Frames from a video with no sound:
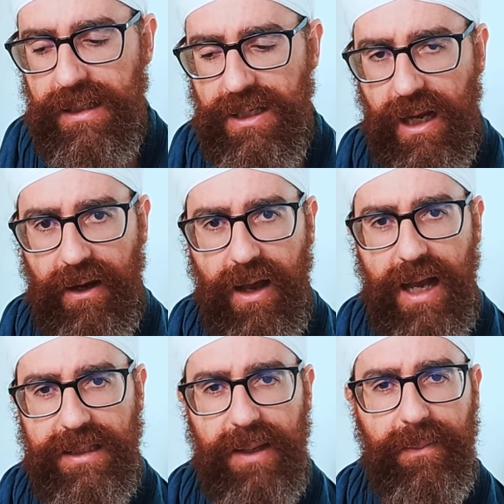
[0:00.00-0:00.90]
chakra
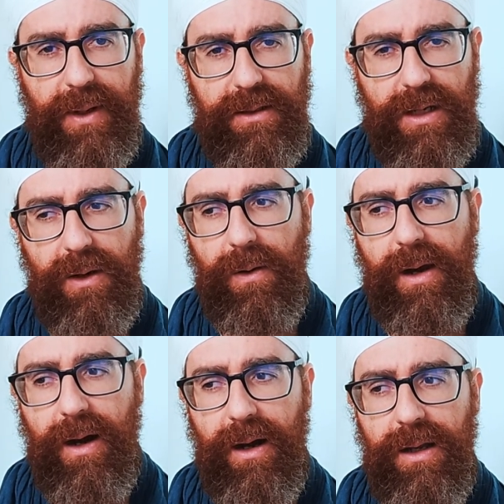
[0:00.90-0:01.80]
has a
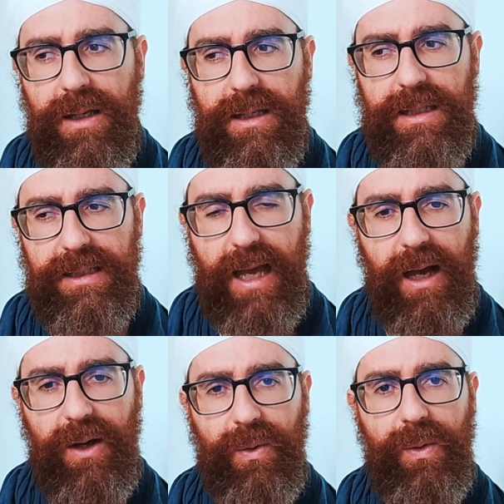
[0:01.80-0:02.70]
particular
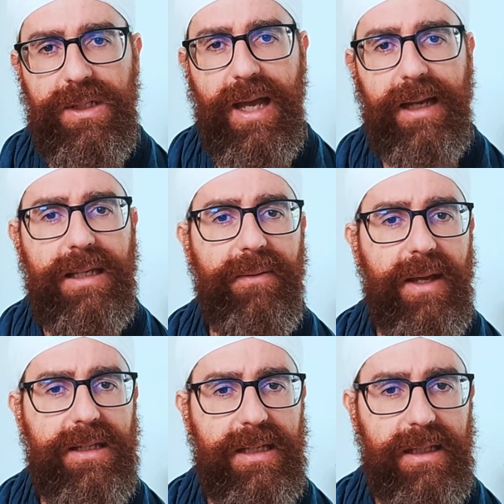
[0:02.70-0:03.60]
sound which
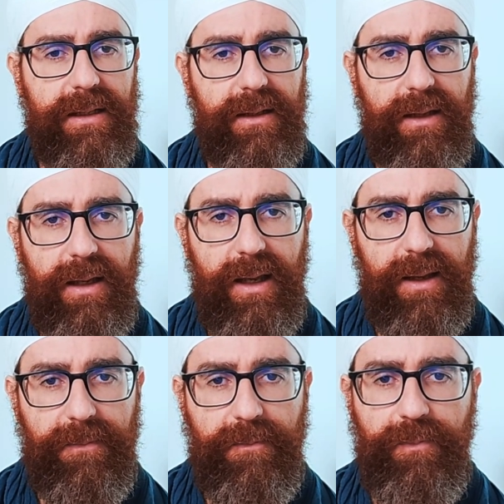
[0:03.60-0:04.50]
activates it,
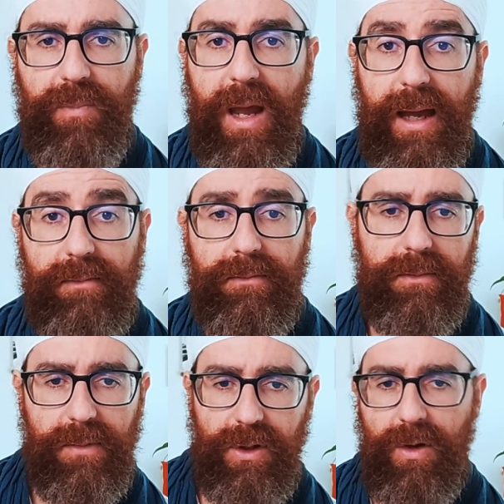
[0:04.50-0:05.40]

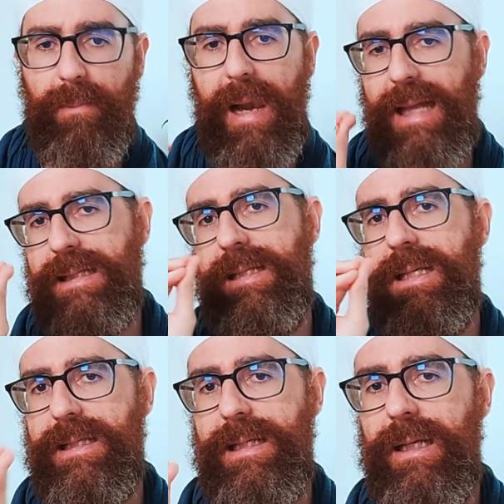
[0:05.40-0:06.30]
and you know, plants the
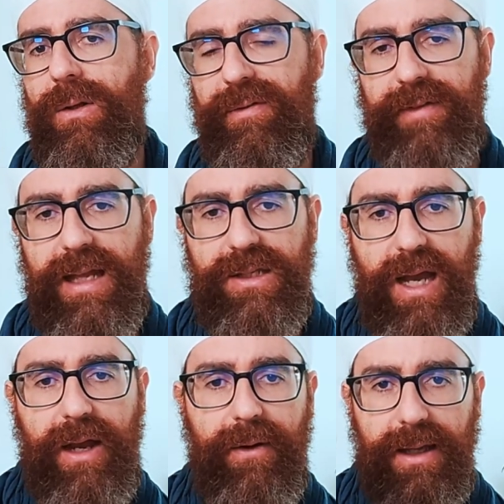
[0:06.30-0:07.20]
seed of that
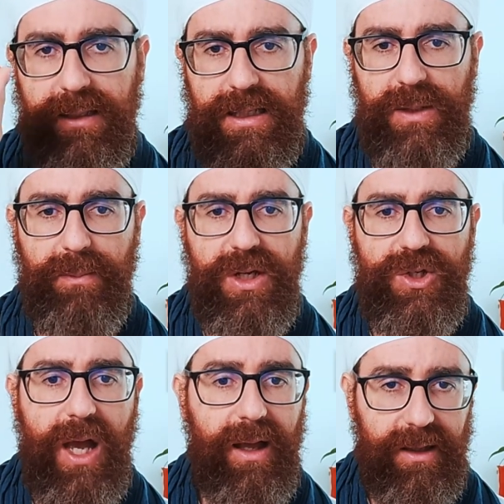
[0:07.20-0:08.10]
chakra. This is
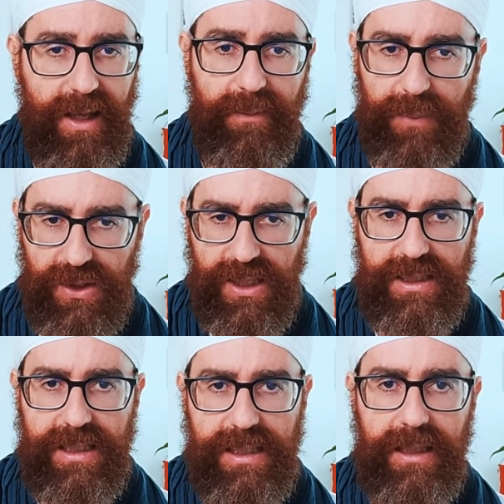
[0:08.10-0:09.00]
bija. Yeah, bija
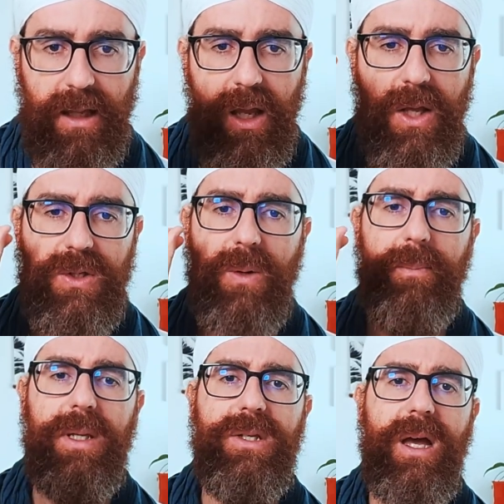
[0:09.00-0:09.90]
is the seed. So
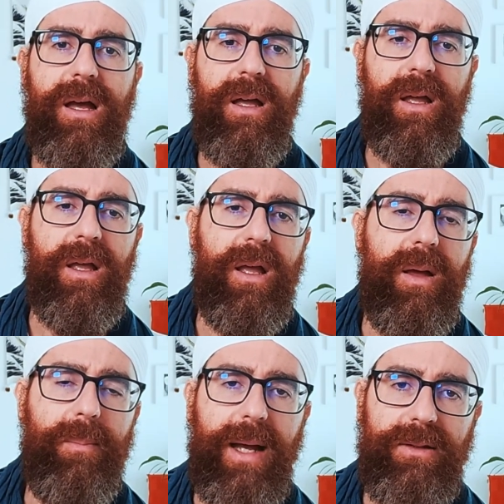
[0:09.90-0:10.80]
bija
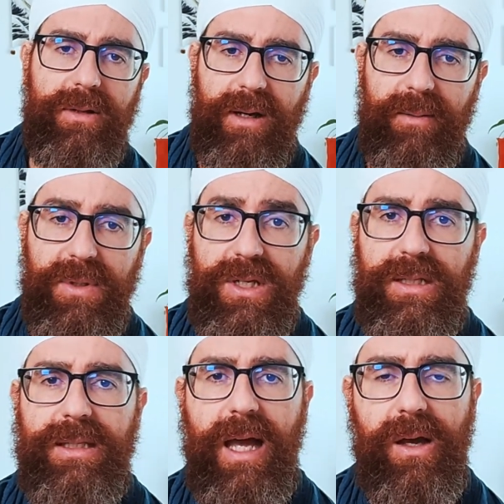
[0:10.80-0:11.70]
mantra, bija
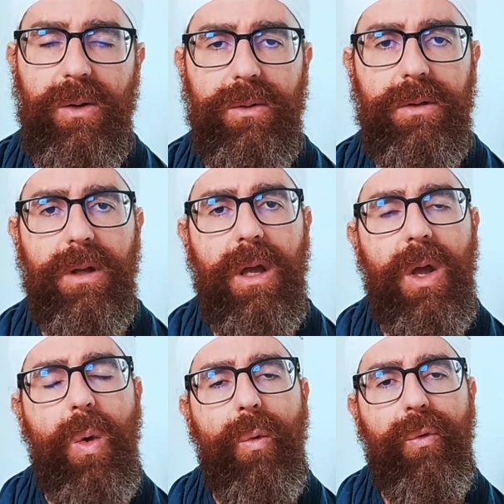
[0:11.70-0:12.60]
sound
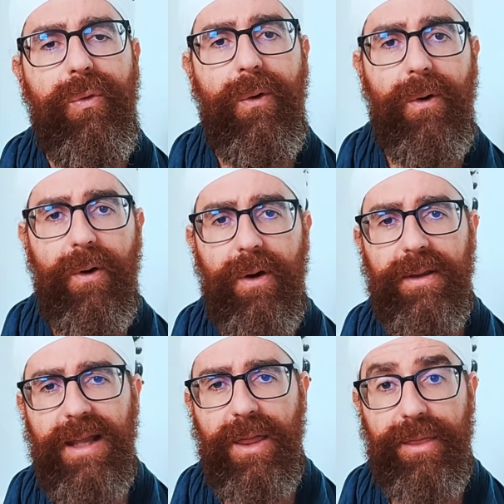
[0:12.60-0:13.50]
for
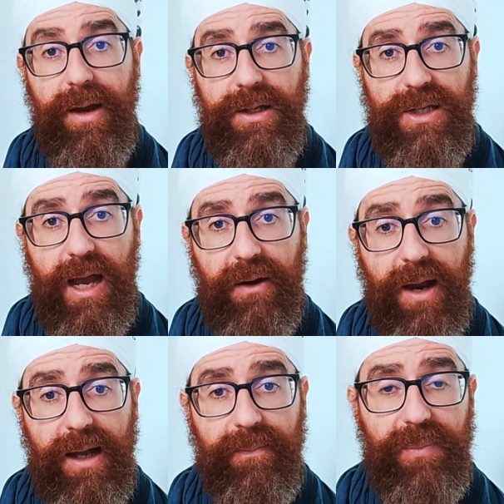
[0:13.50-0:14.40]
the third
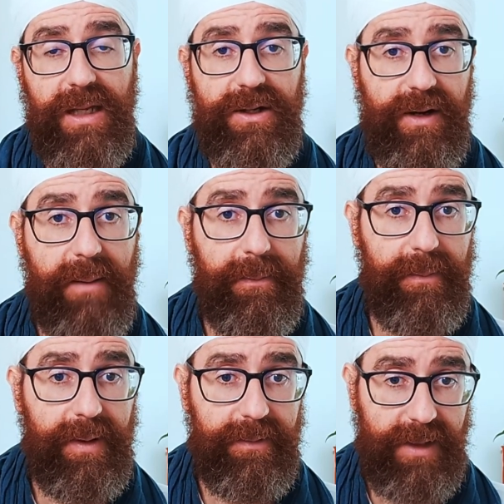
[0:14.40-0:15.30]
chakra. That's
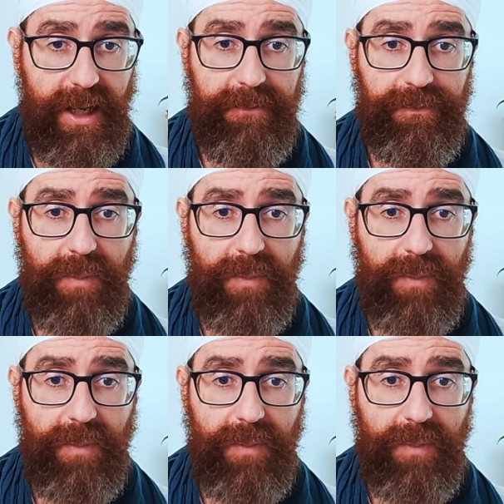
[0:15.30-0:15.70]
ram. Yeah,